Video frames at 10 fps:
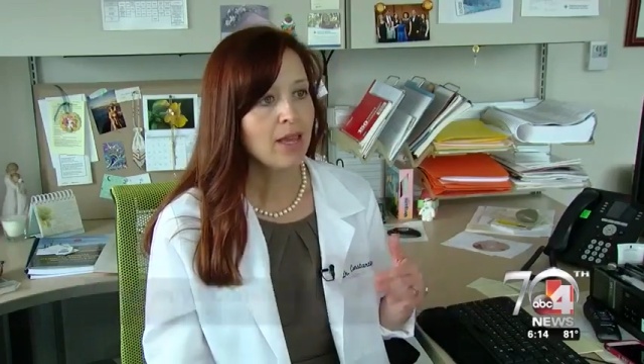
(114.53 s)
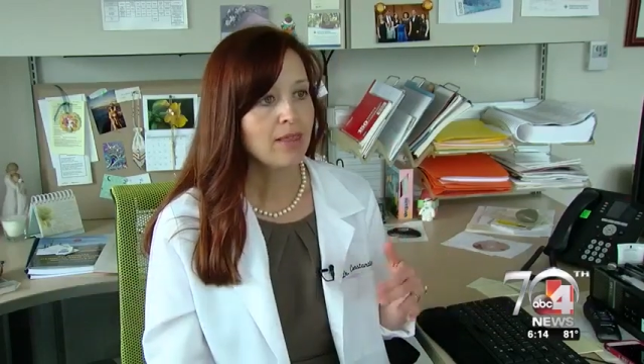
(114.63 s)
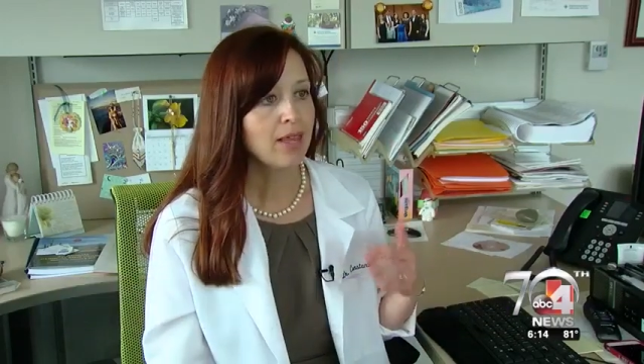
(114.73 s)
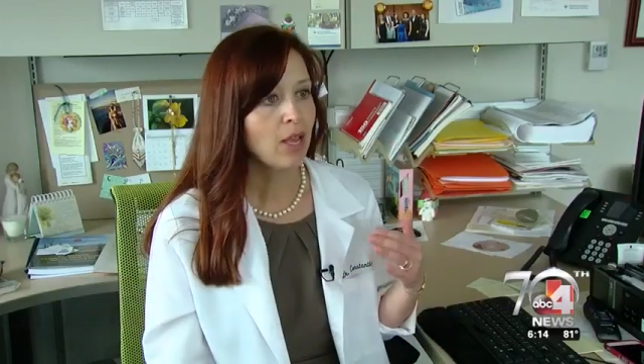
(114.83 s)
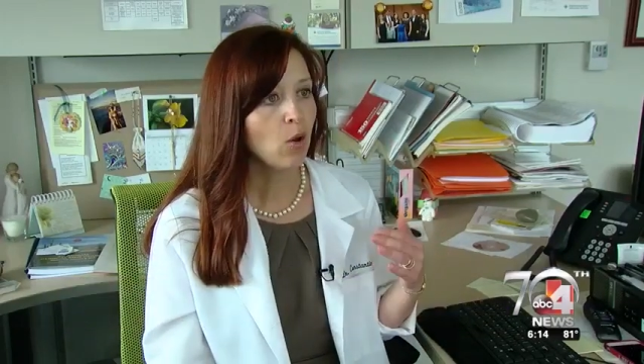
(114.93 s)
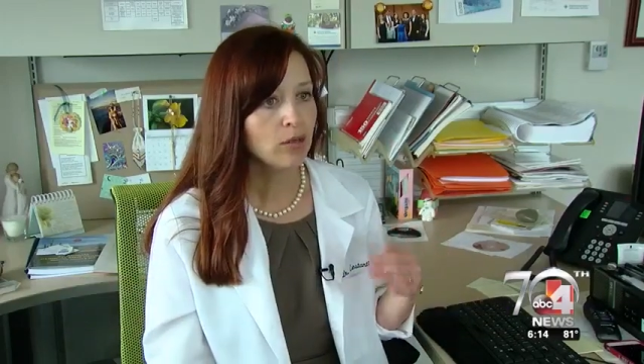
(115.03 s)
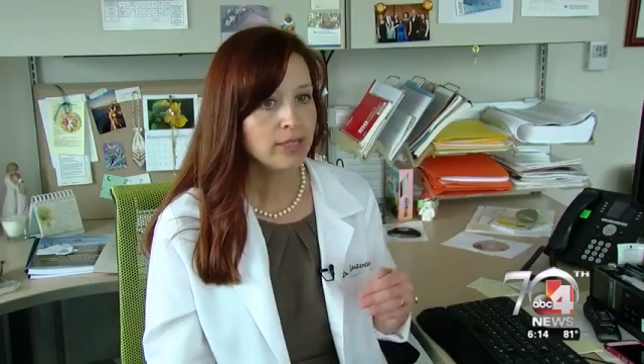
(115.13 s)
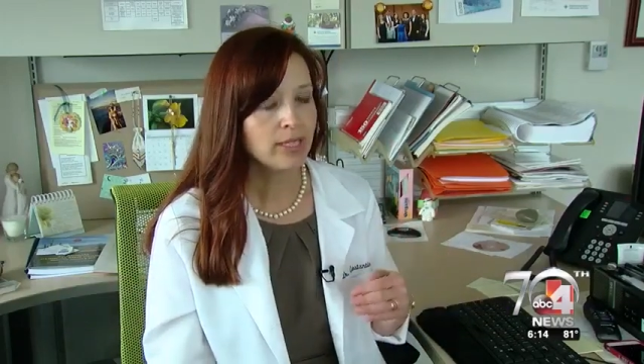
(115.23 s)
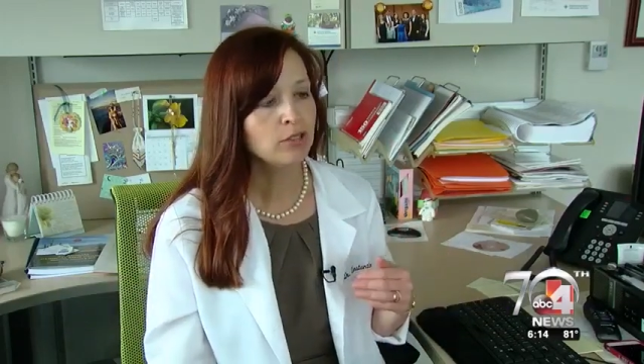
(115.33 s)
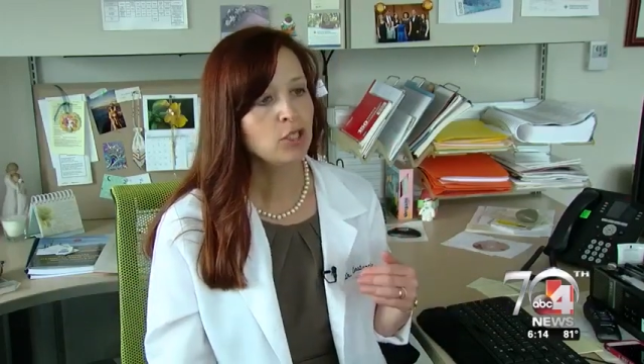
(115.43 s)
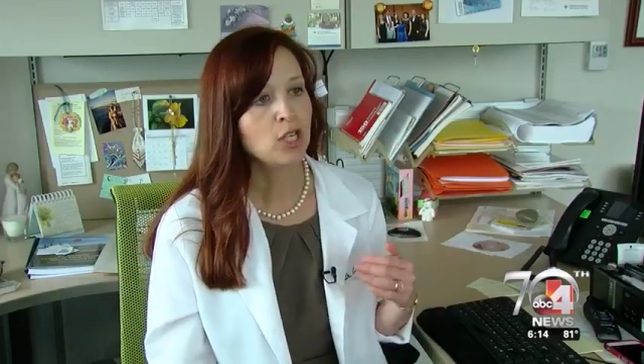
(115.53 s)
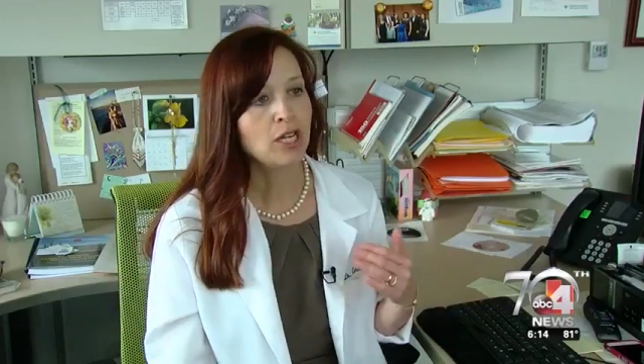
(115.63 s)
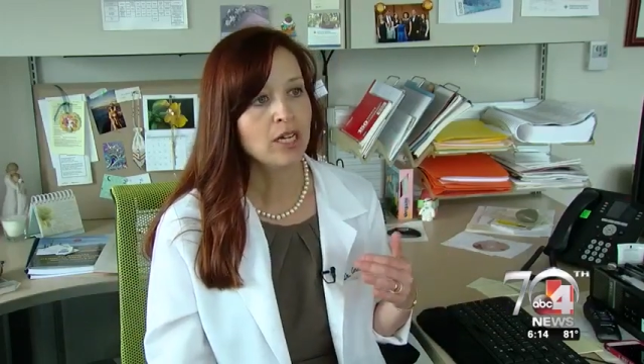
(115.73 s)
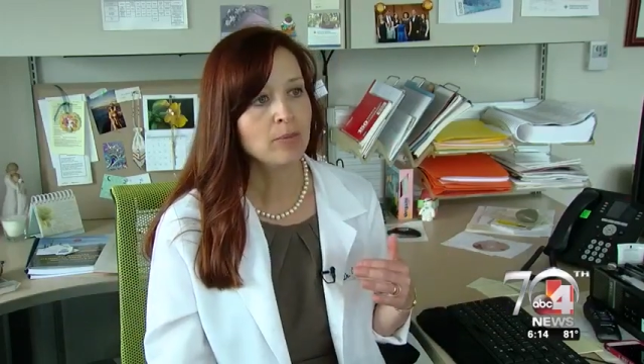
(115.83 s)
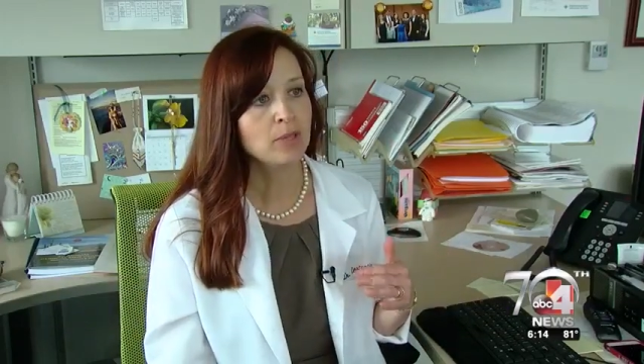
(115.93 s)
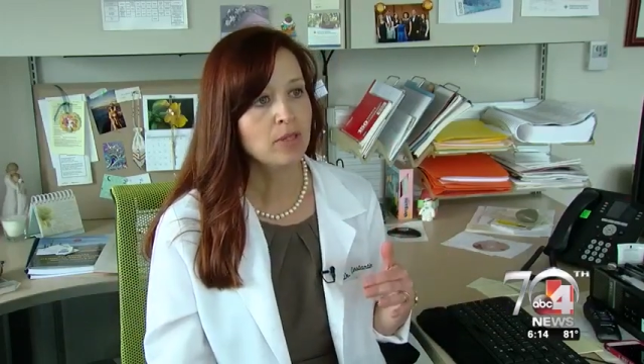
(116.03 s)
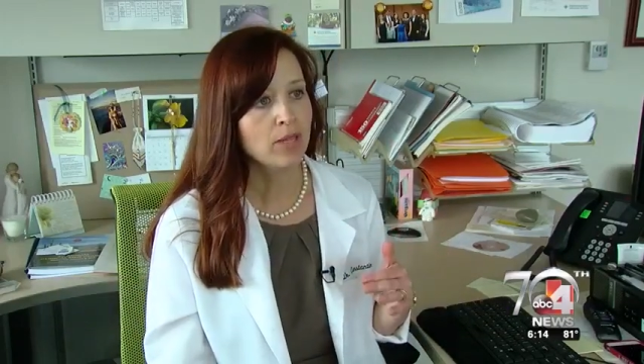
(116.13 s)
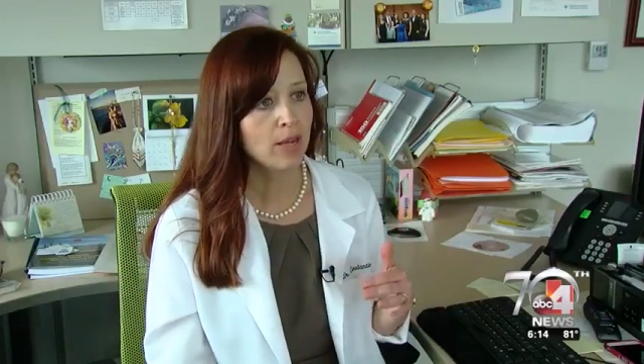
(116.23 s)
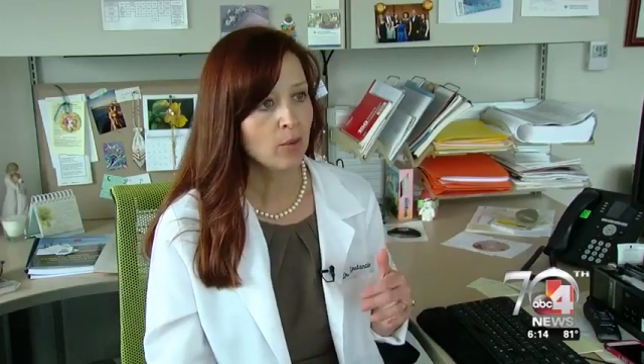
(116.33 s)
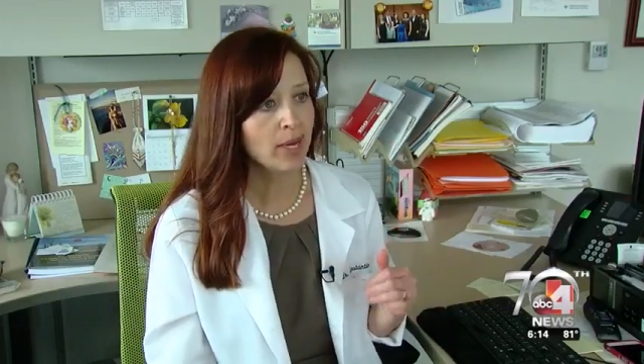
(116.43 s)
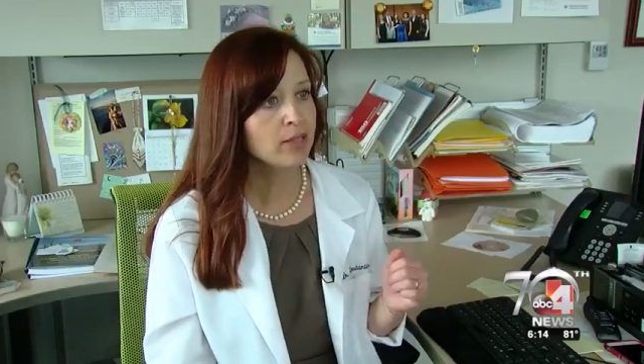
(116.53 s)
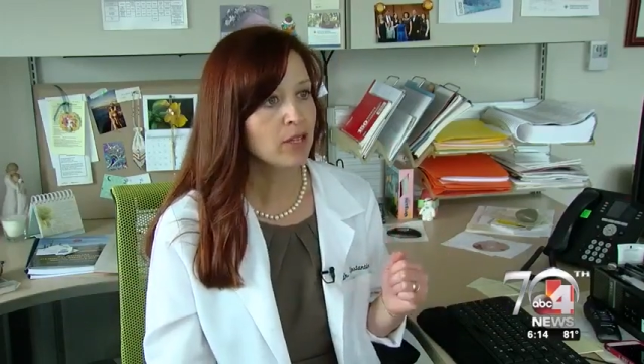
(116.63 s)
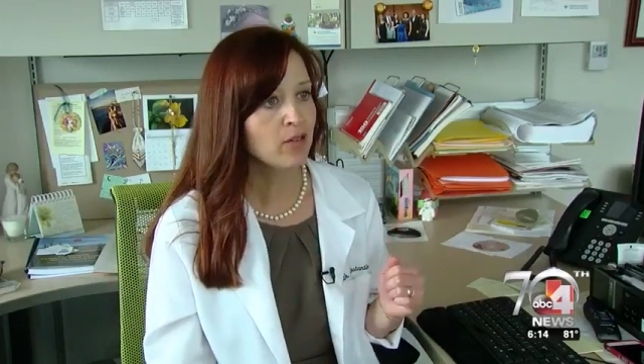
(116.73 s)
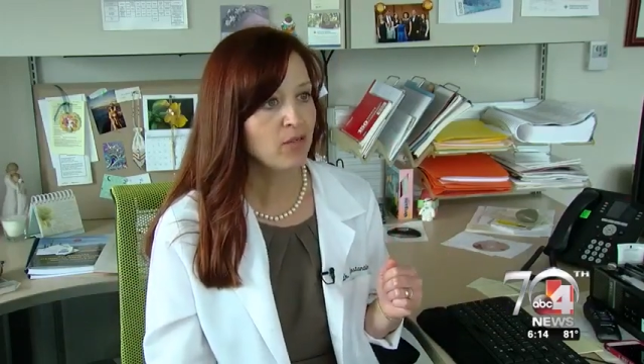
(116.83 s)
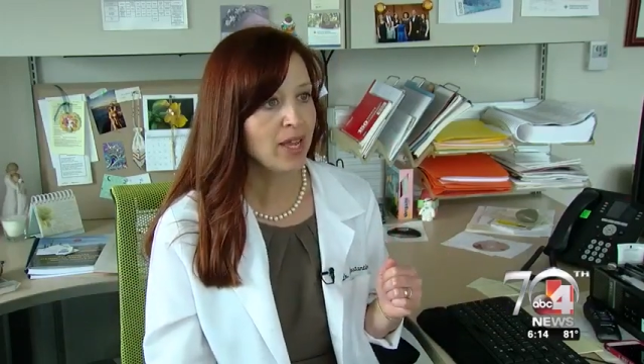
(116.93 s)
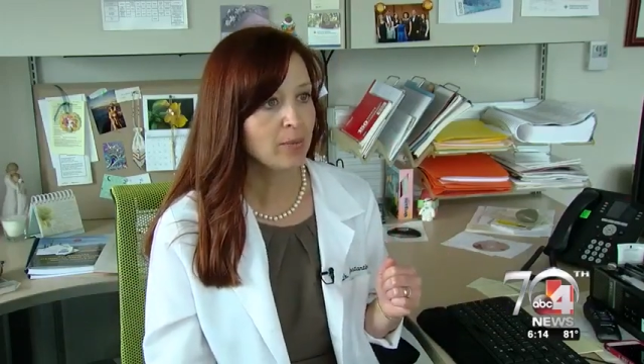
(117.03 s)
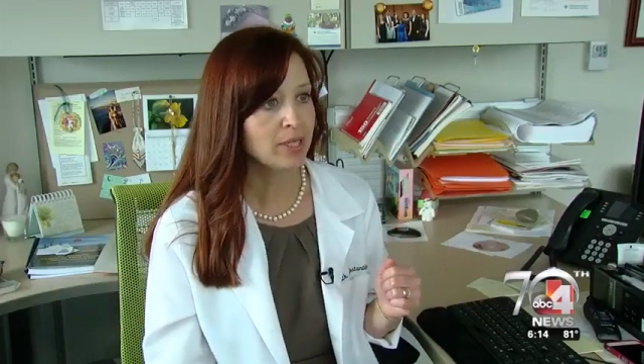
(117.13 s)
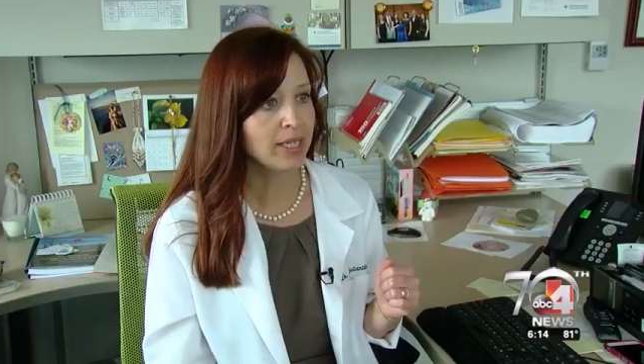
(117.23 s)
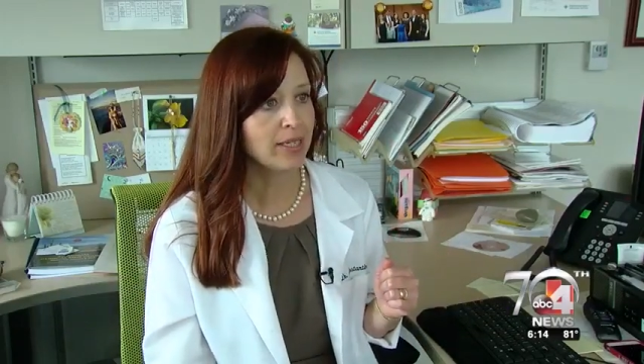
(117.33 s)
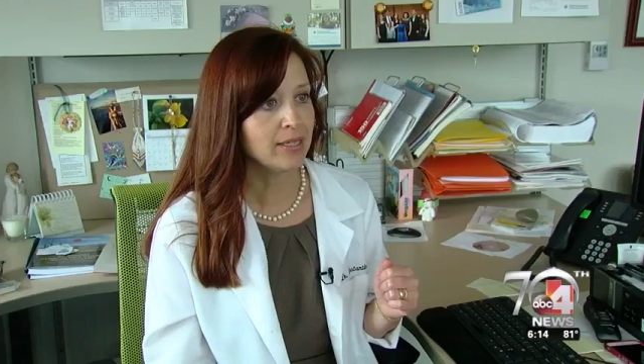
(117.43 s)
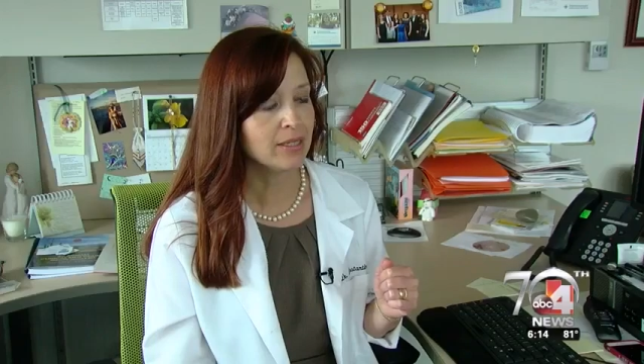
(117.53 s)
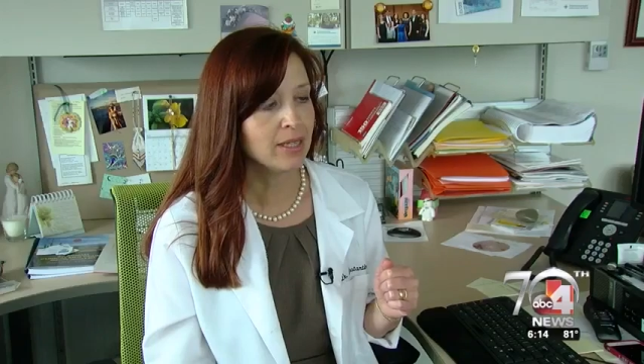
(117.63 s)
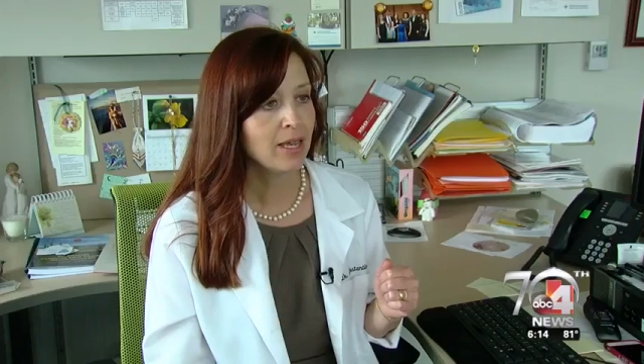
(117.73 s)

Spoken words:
They hold down jobs. They raise their families.